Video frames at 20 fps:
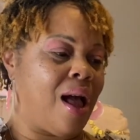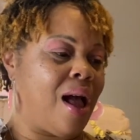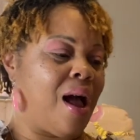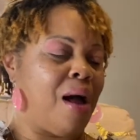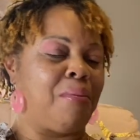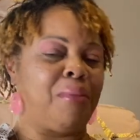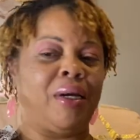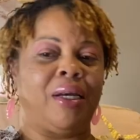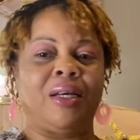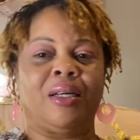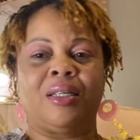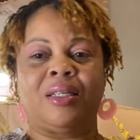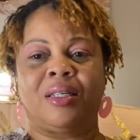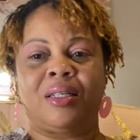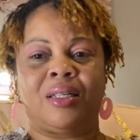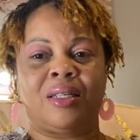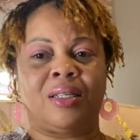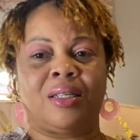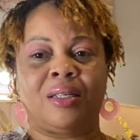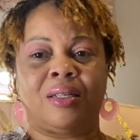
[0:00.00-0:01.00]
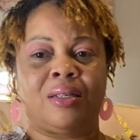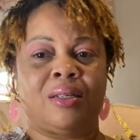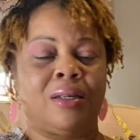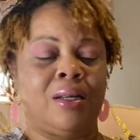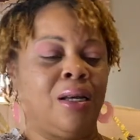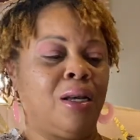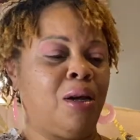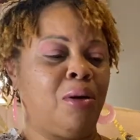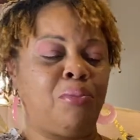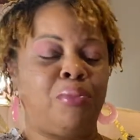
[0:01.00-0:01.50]
I mean,
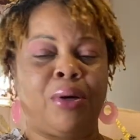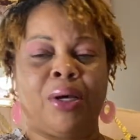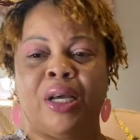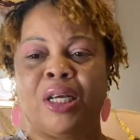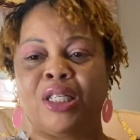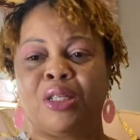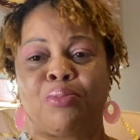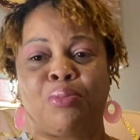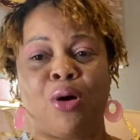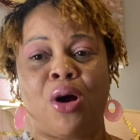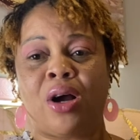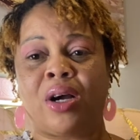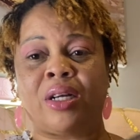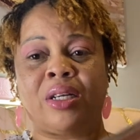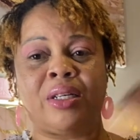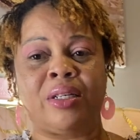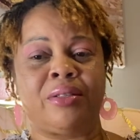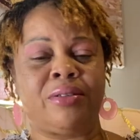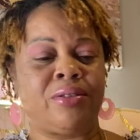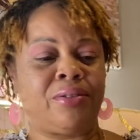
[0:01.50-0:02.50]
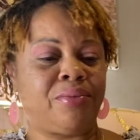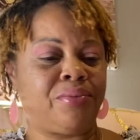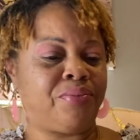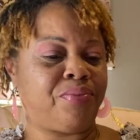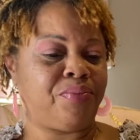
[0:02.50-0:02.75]
pink sparkling